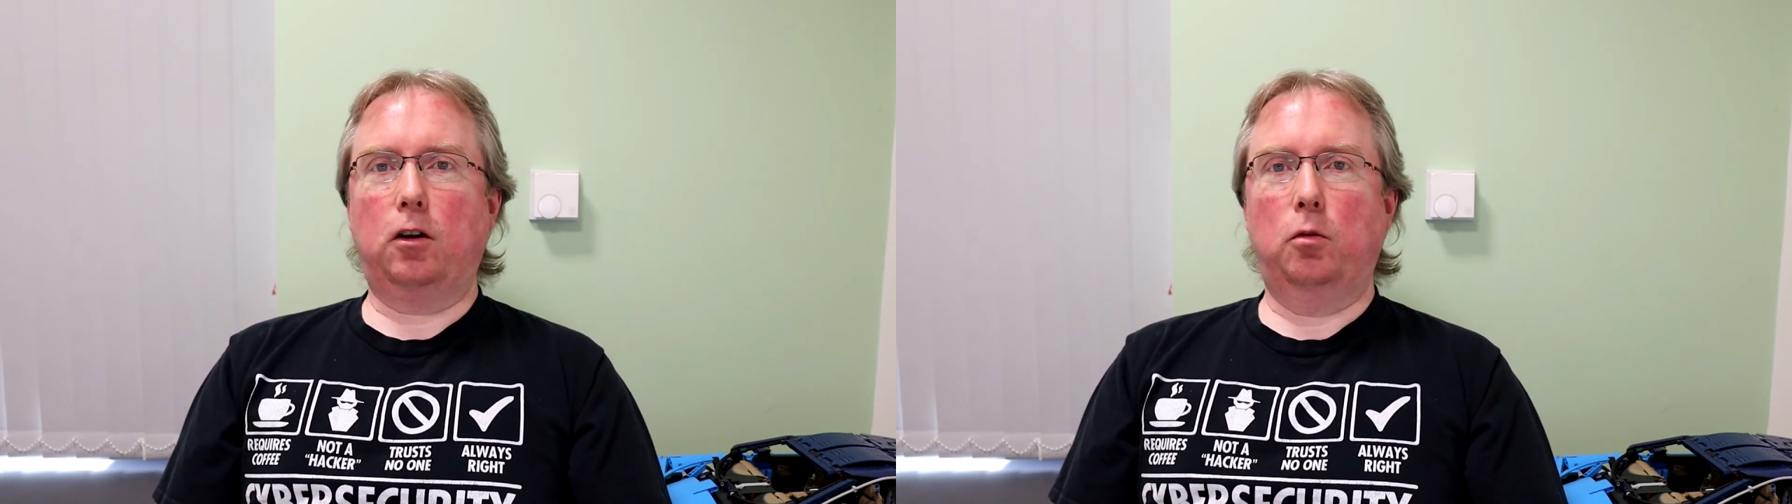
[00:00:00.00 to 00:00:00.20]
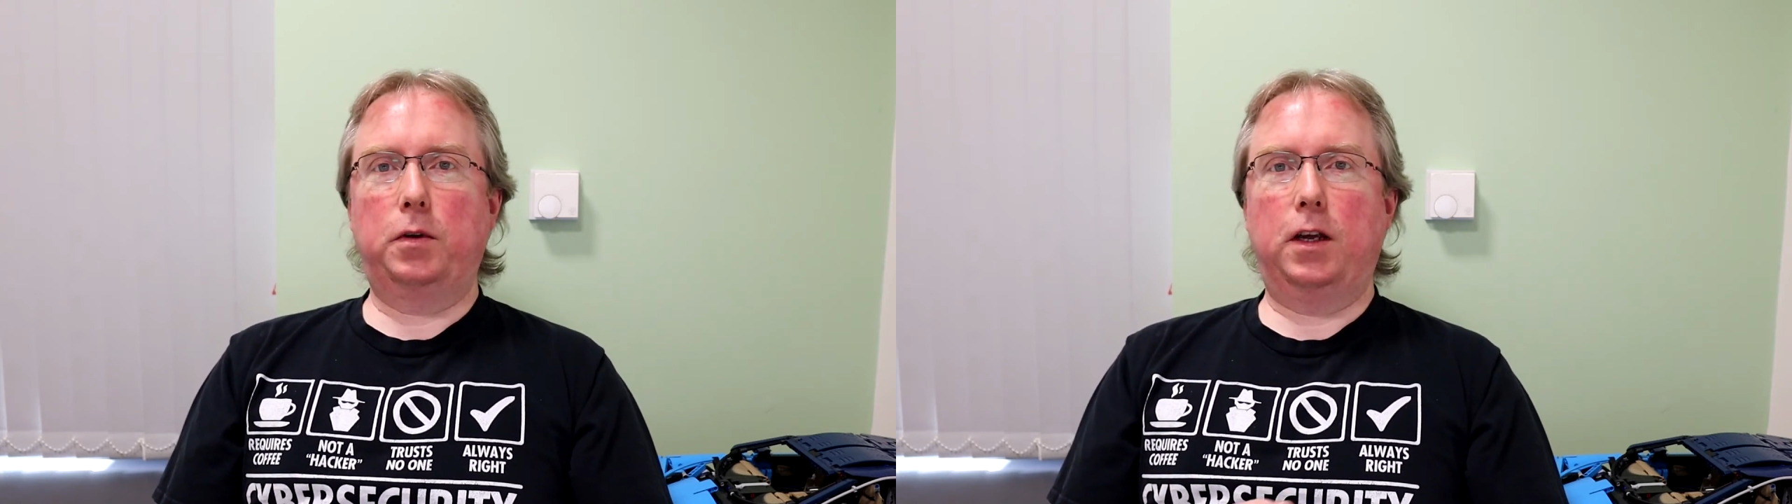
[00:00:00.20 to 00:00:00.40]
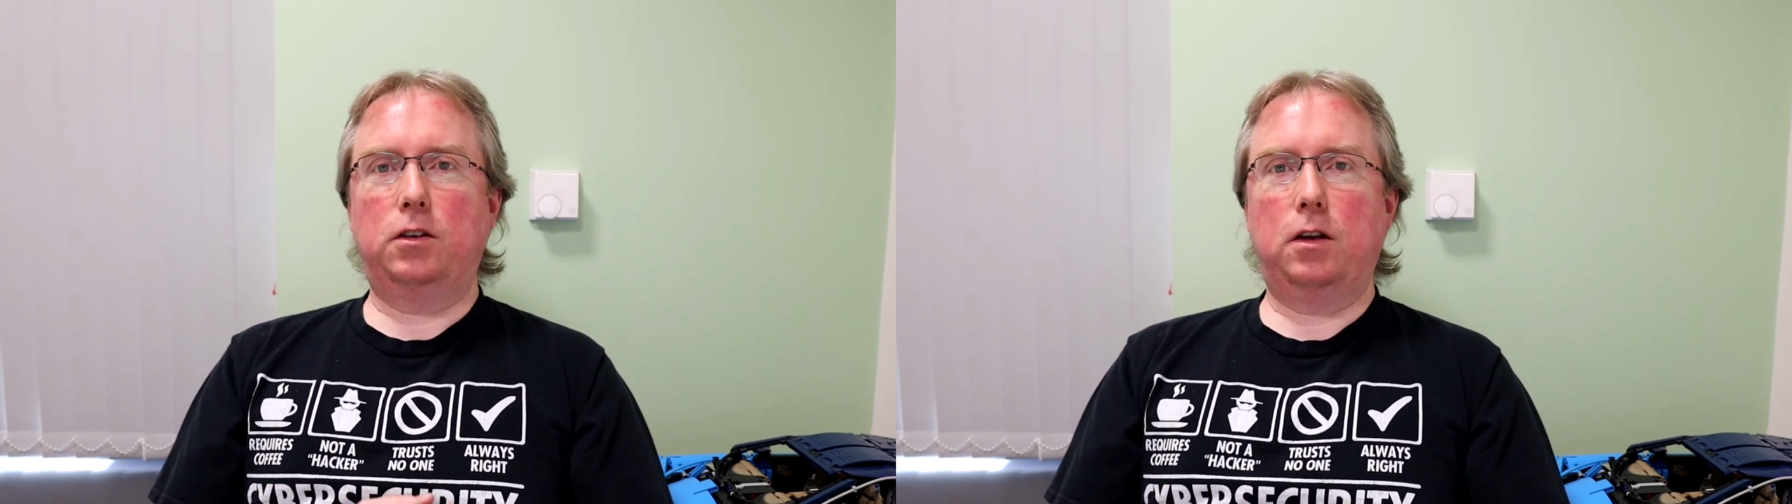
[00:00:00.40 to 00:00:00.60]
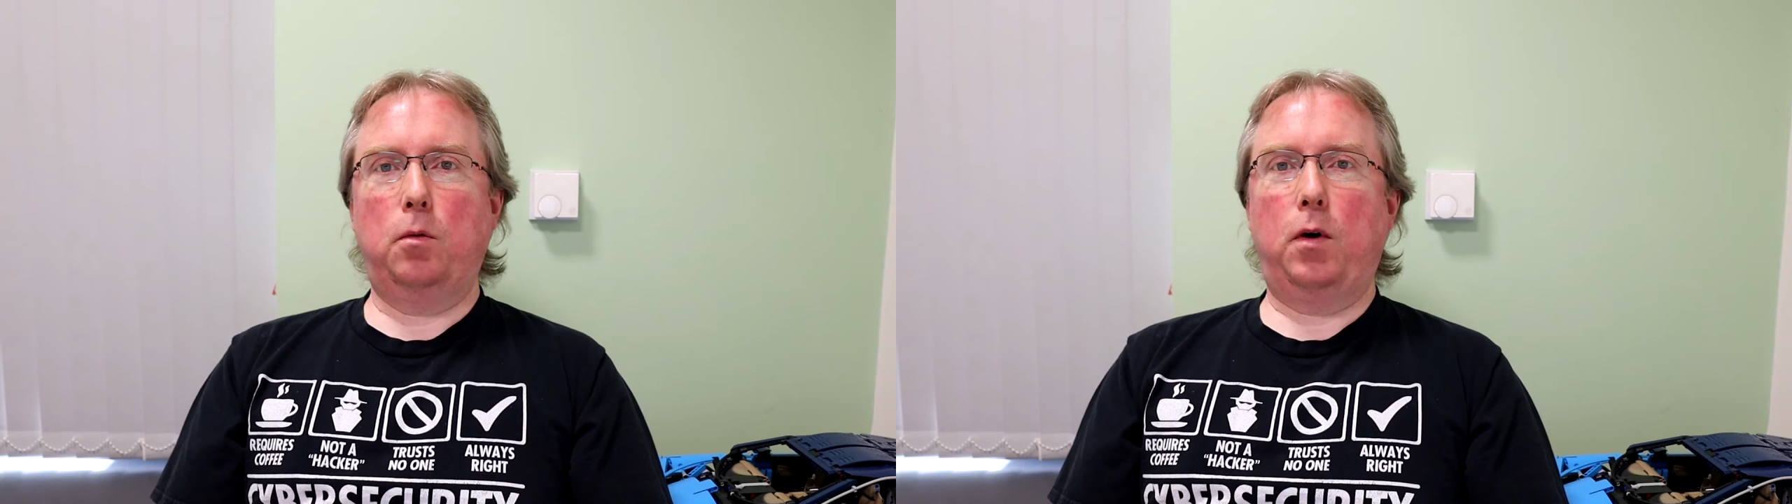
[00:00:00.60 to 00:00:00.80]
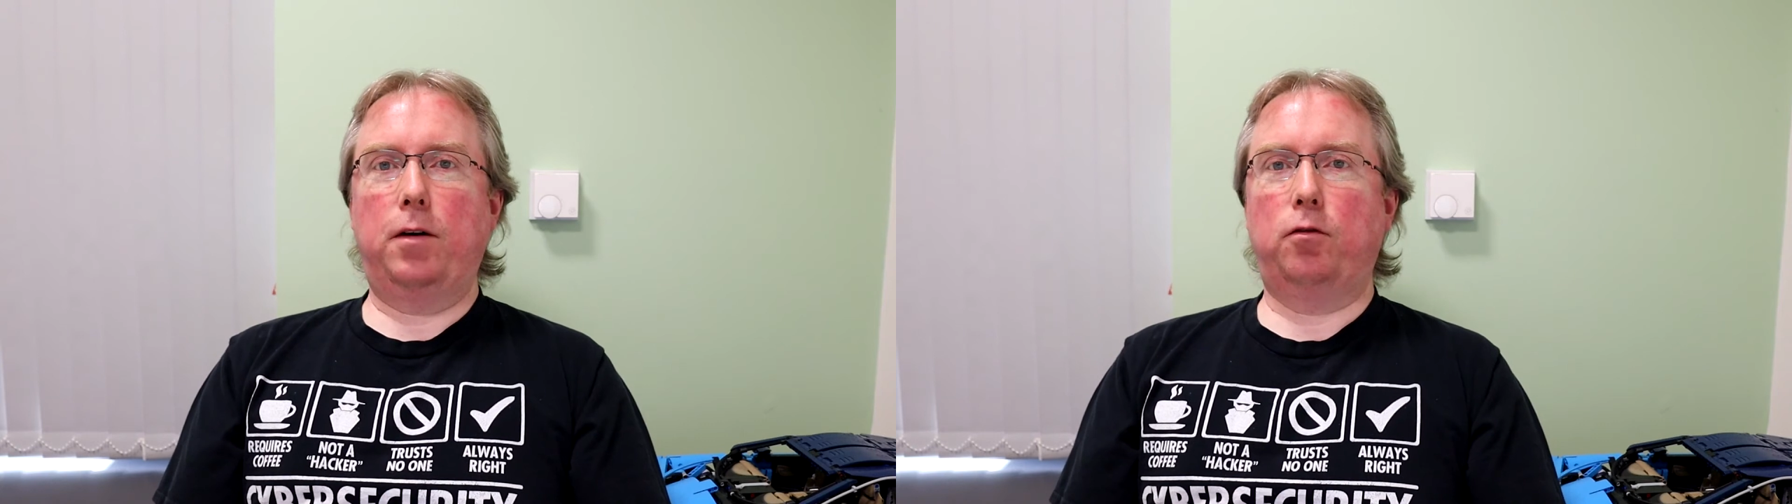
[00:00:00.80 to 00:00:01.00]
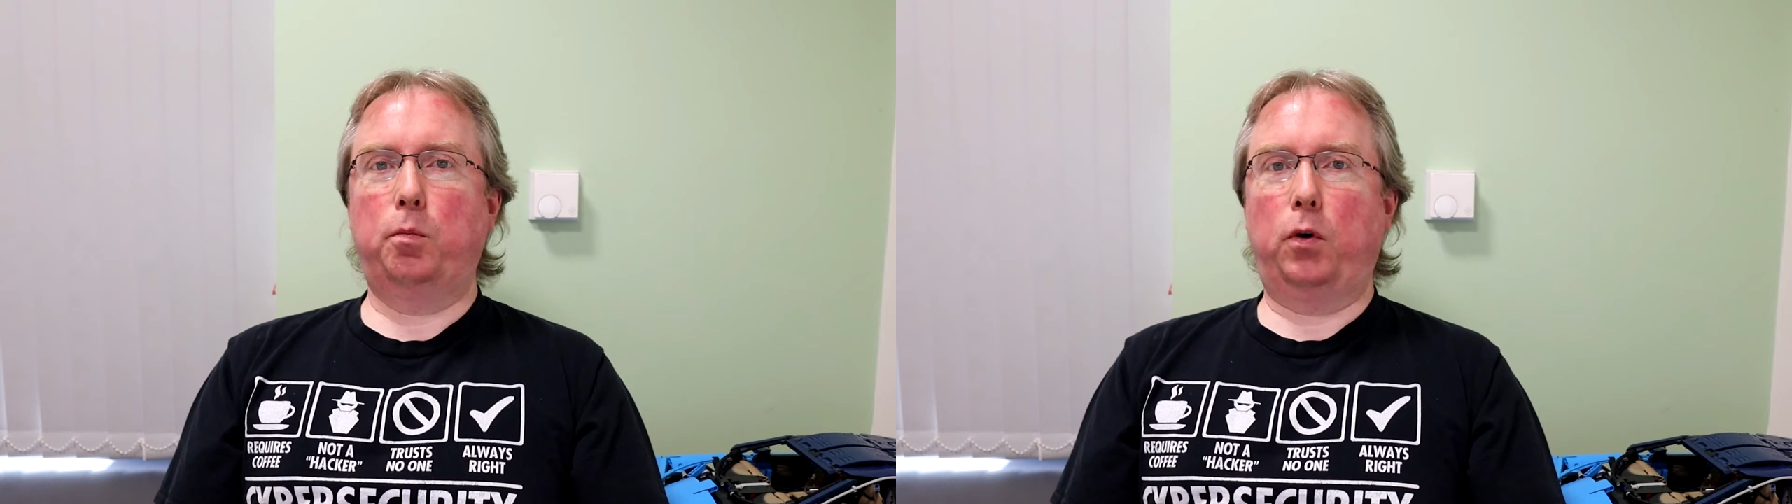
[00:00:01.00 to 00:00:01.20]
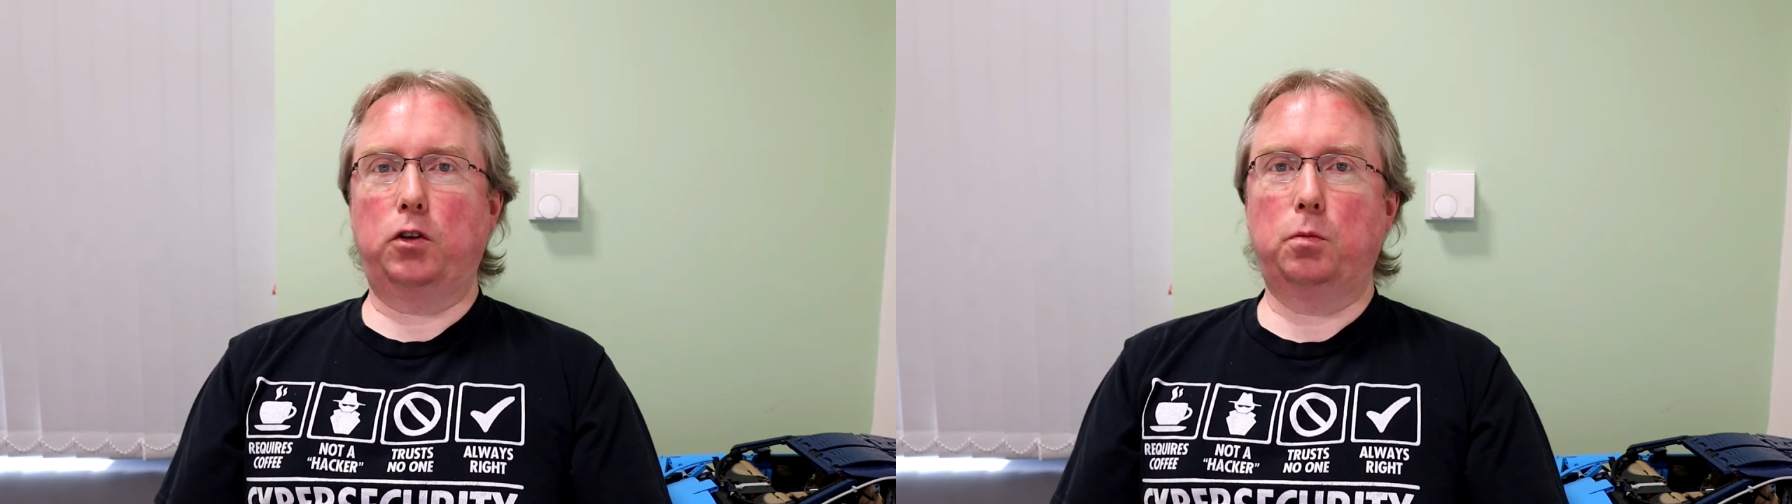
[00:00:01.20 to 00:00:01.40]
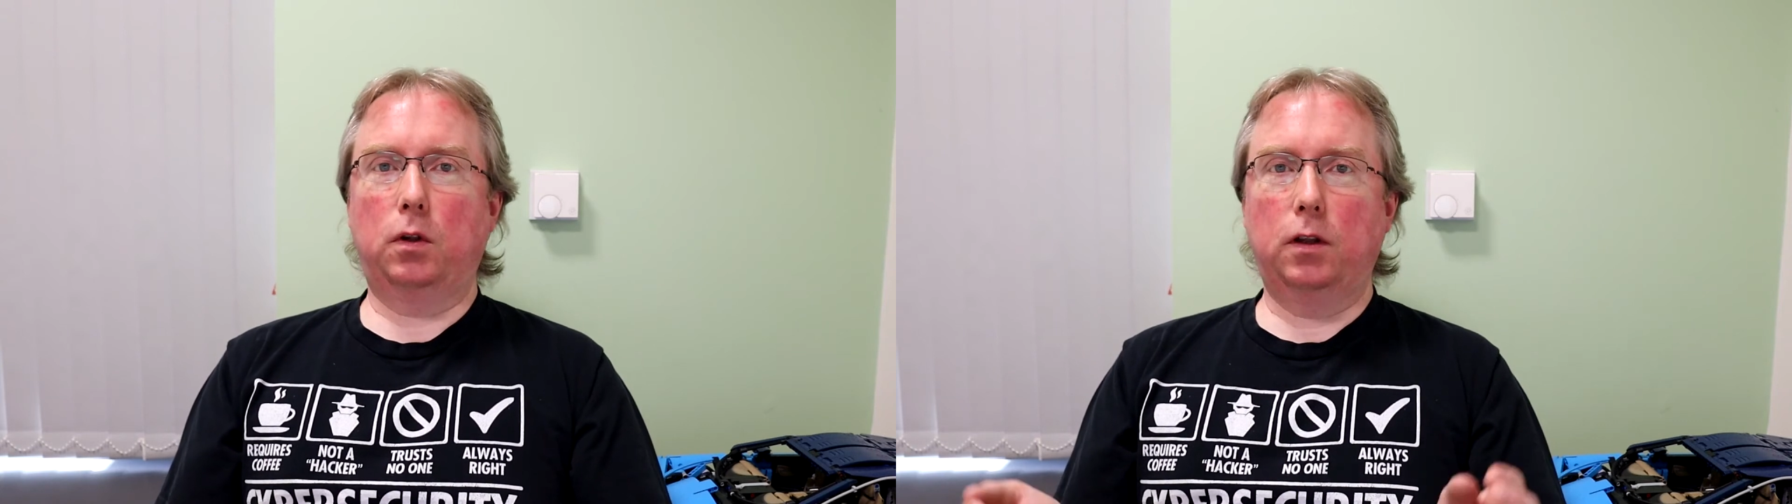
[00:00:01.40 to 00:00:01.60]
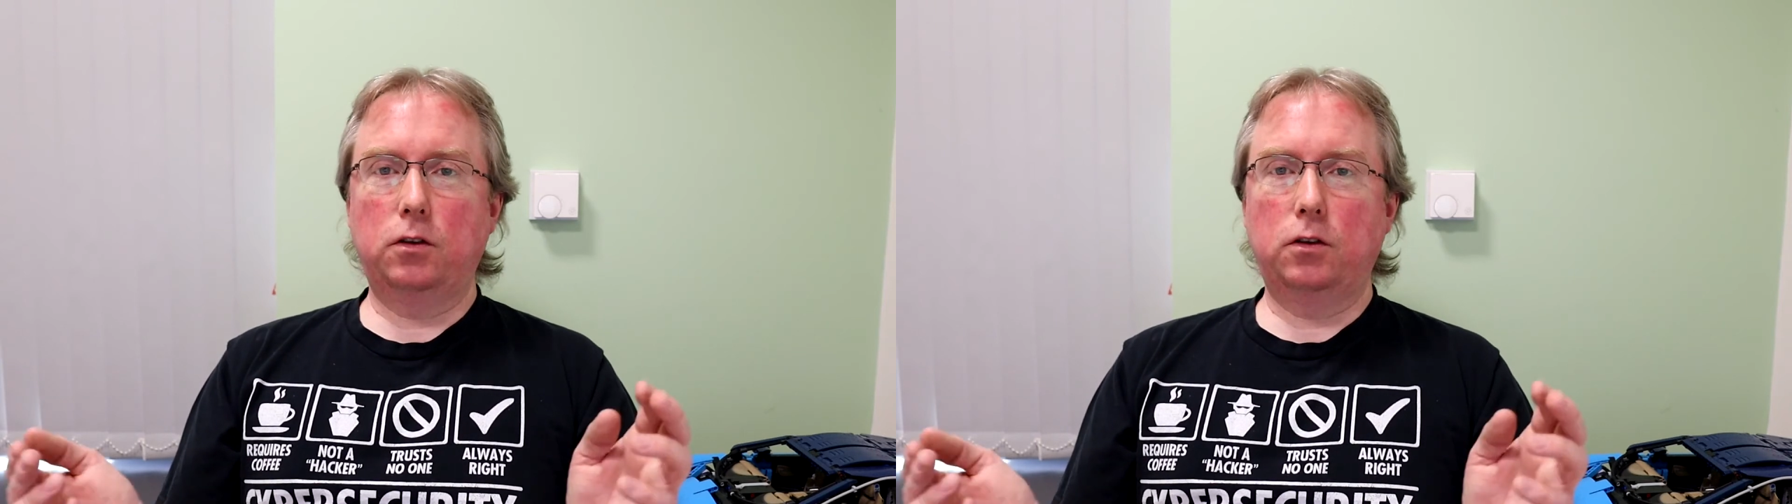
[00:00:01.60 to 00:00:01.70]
updates wherever possible,